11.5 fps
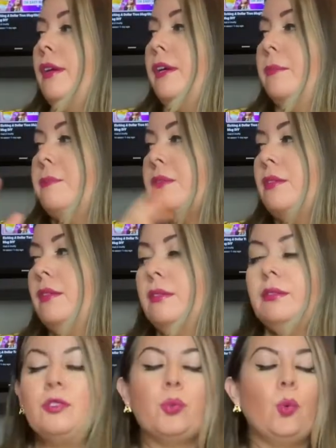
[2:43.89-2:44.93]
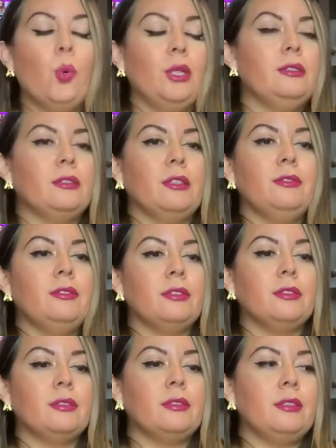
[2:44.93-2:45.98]
epson
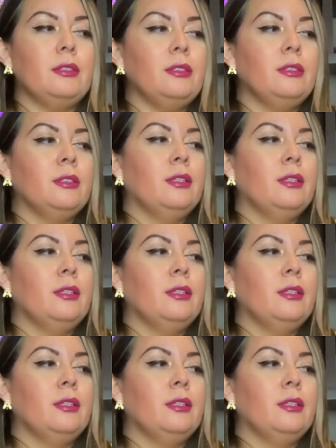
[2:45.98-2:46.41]
2760